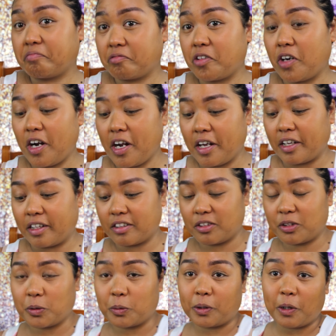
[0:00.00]
Right.
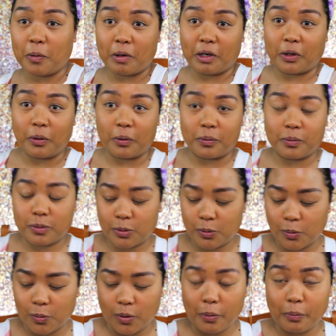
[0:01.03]
So, now I know.
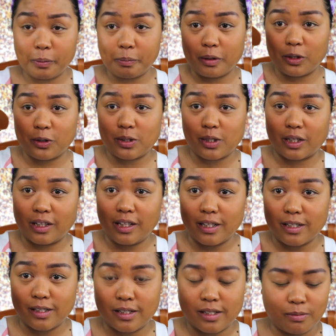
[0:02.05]
So, I will be using
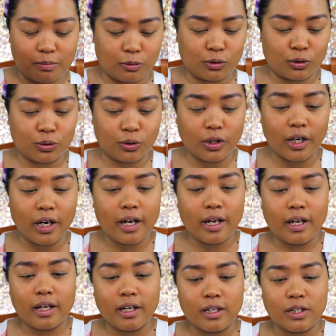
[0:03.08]
this. For sure.
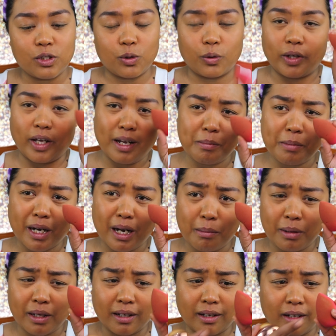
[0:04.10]
So yan,
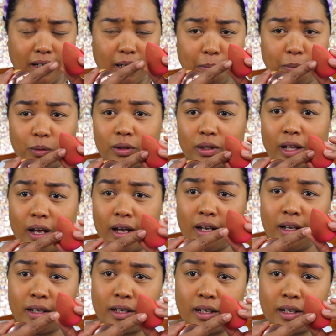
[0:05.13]
maraming napunta